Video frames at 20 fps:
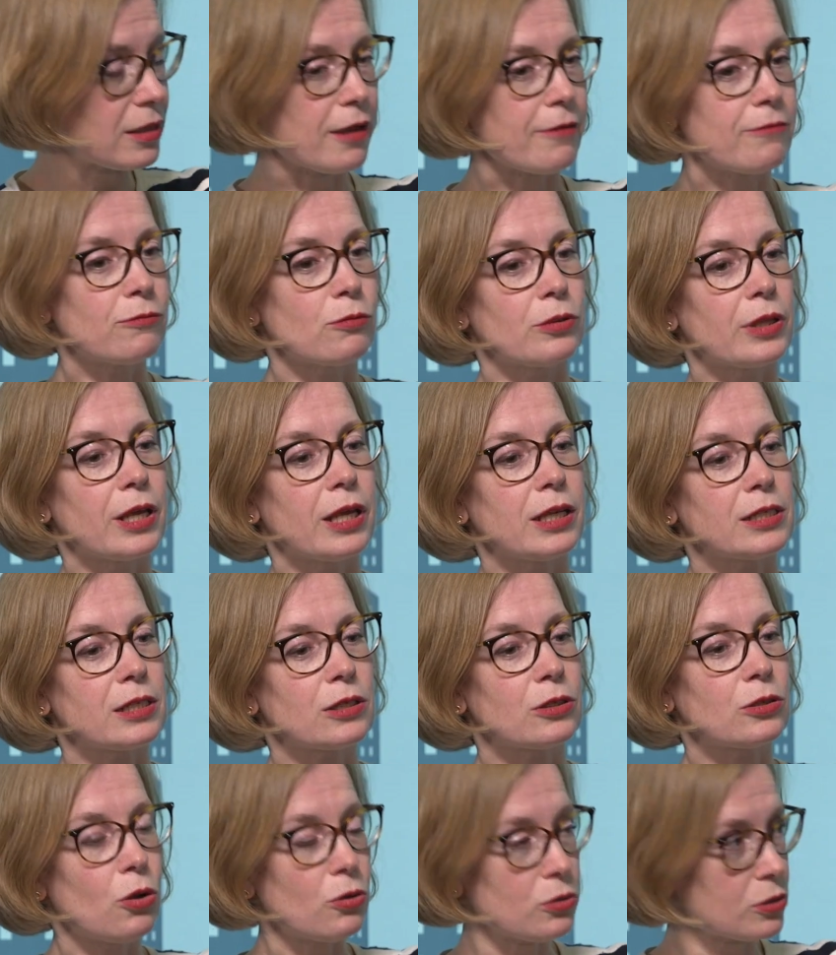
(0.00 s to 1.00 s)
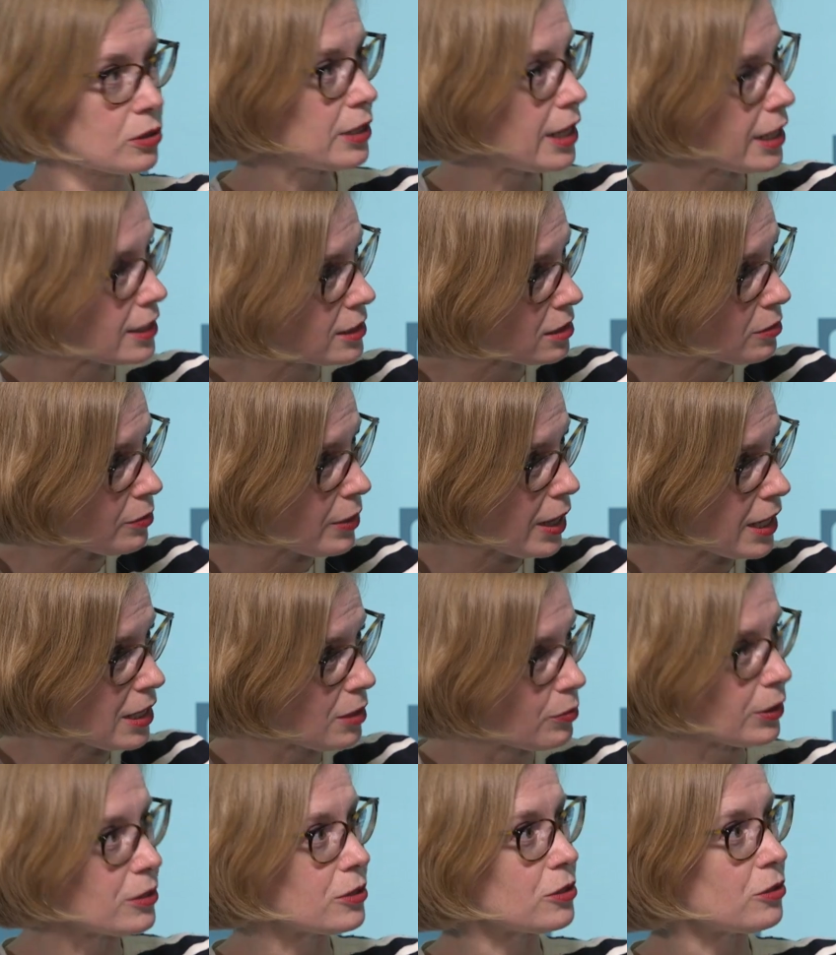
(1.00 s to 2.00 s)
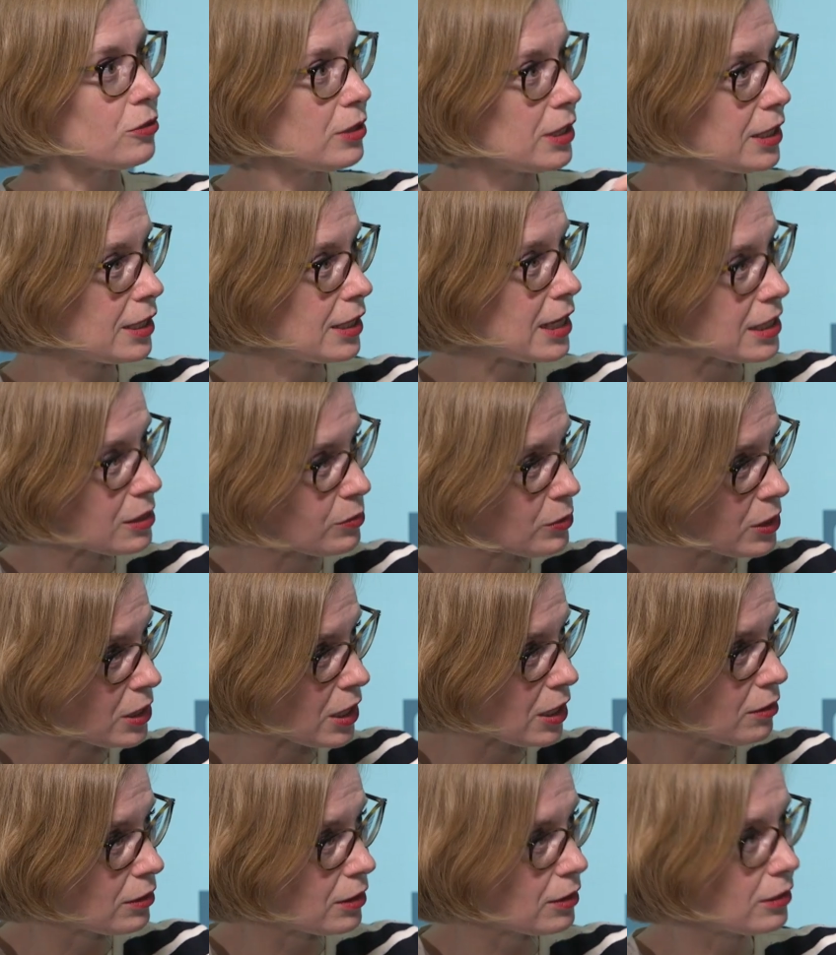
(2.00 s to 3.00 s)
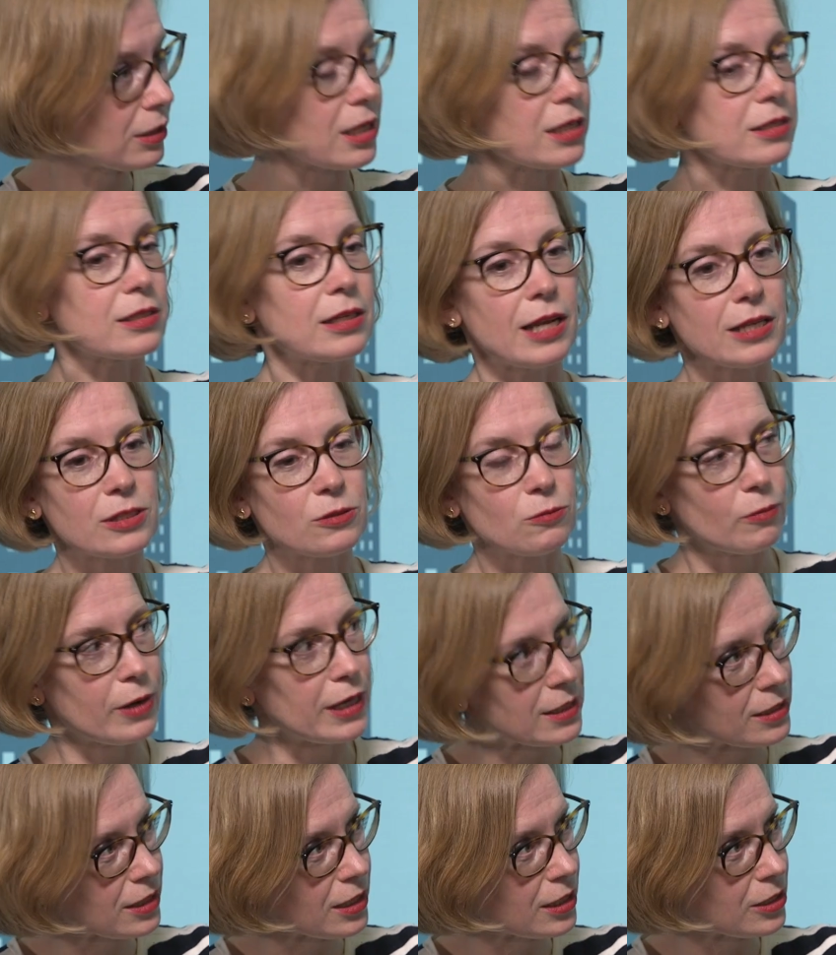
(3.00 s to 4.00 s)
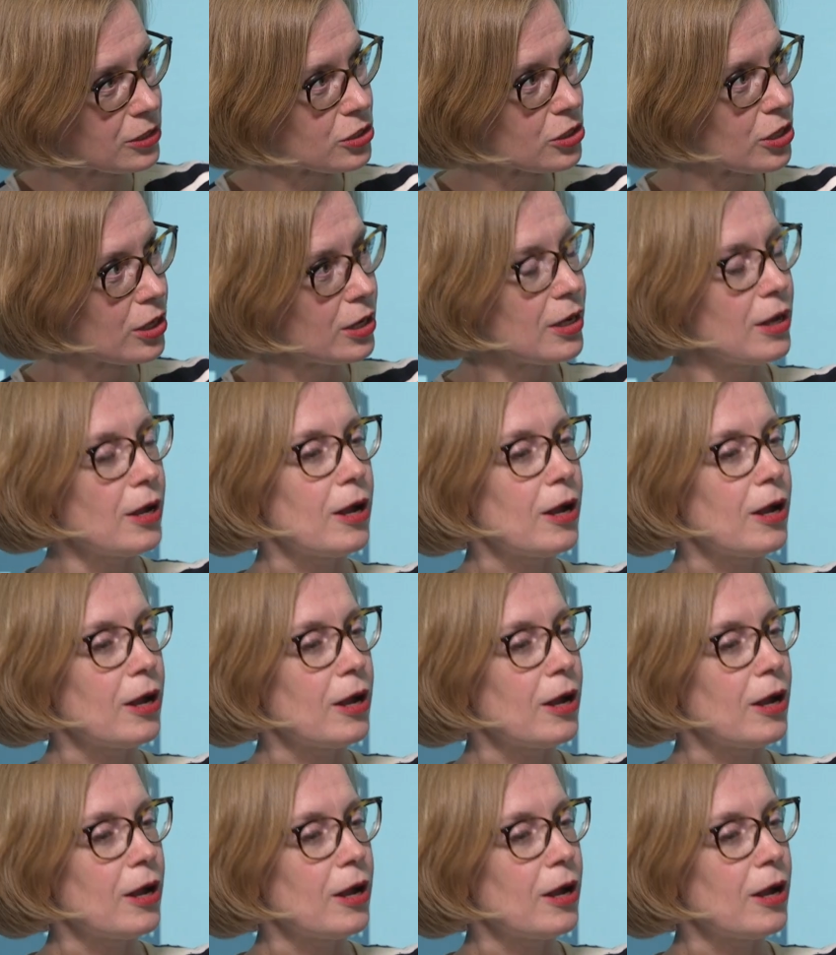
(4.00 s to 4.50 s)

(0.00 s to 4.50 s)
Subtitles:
therefore they cost less to make because you need less material, there's less wastage,